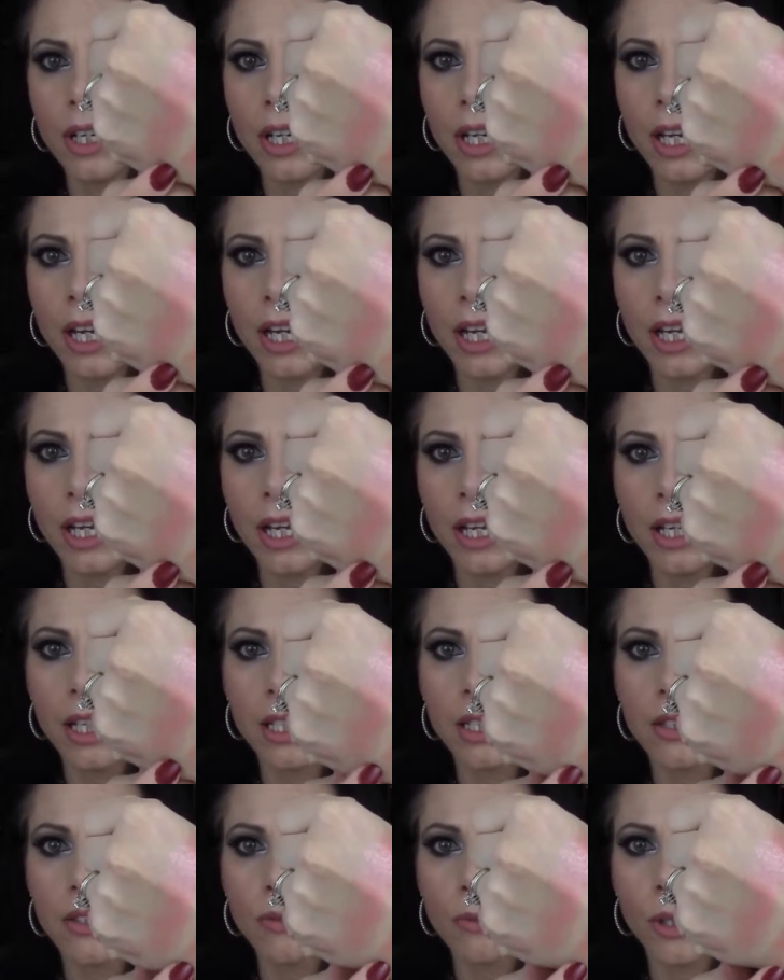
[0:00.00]

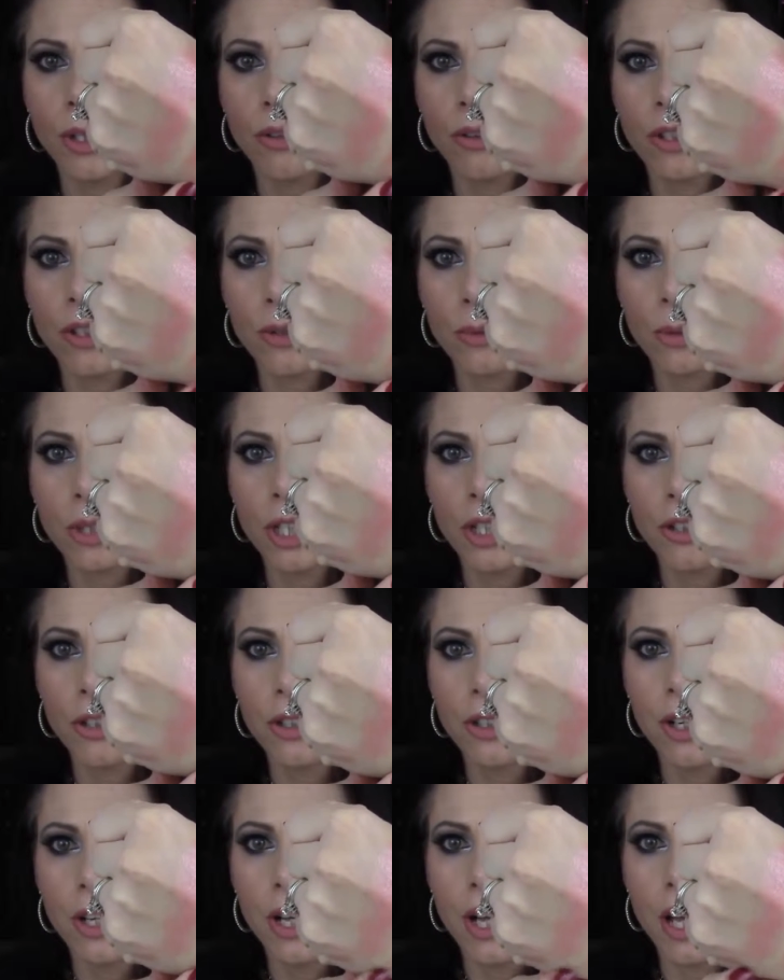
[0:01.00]
and well, this one here.
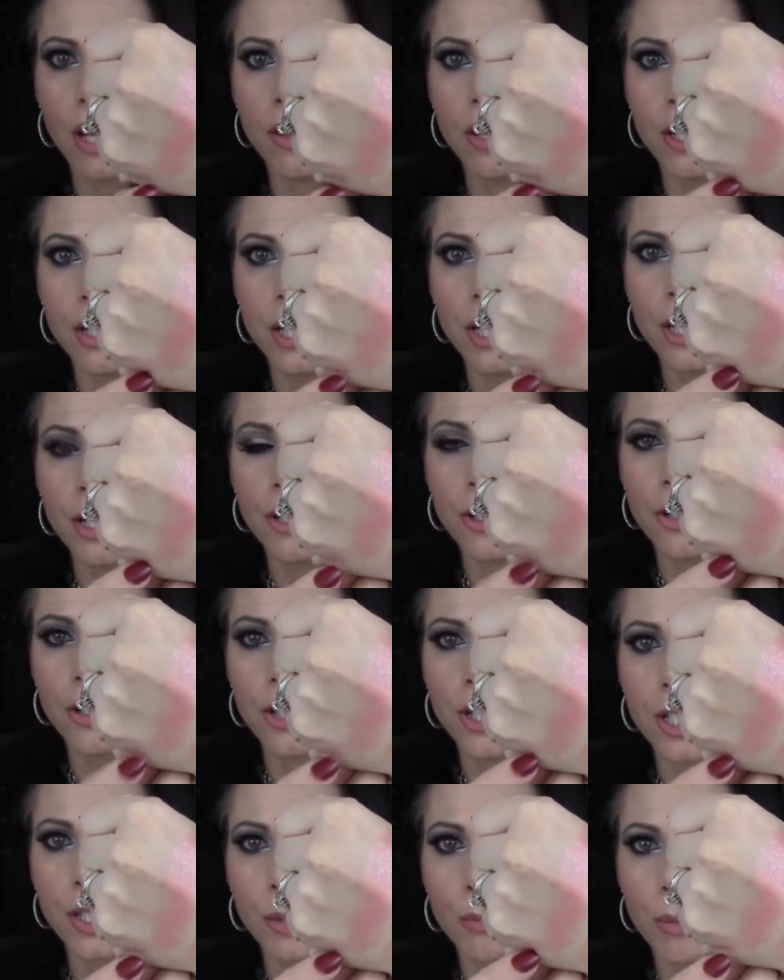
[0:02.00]
And then here
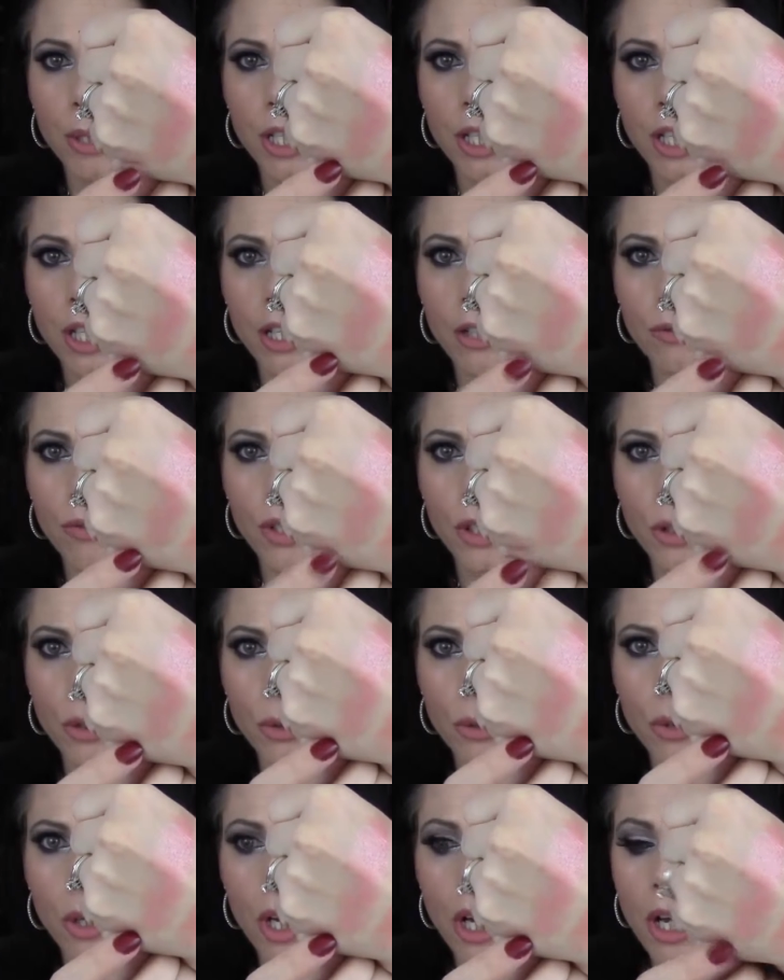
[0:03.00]
is Pinking of
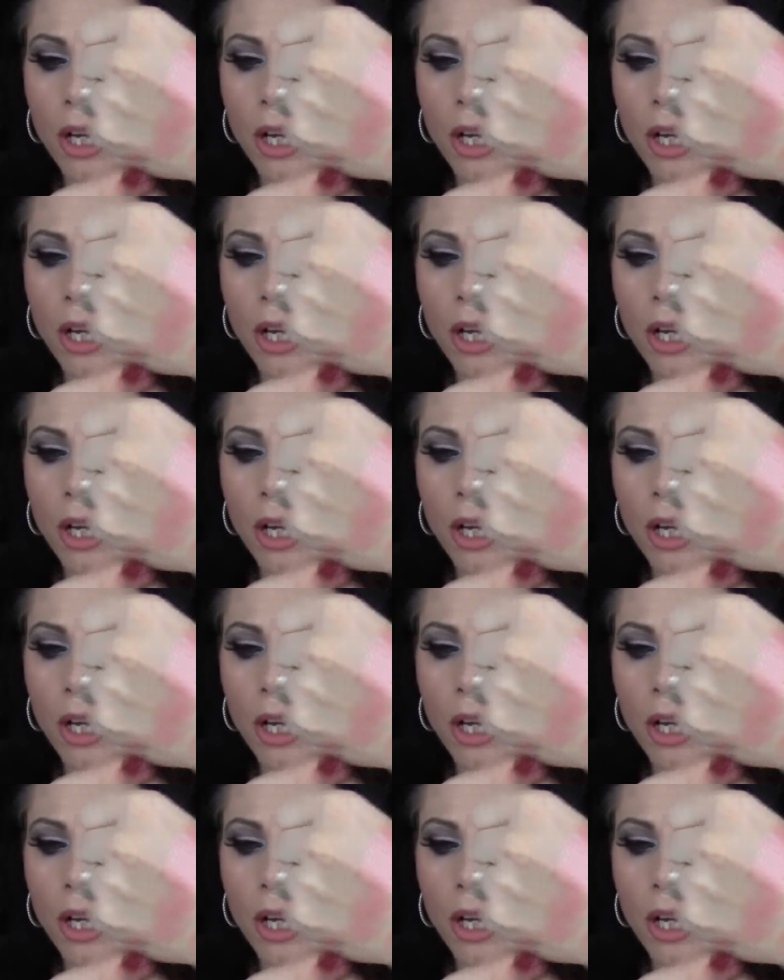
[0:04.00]
You.